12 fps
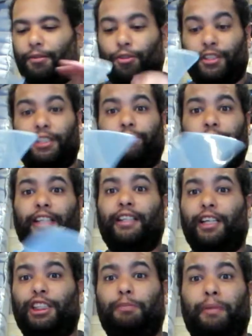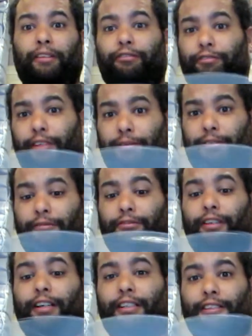because this thing does spin fucking
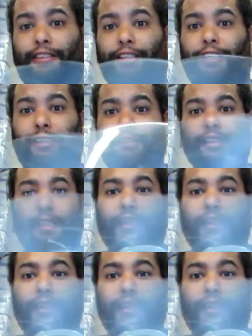fast, you know.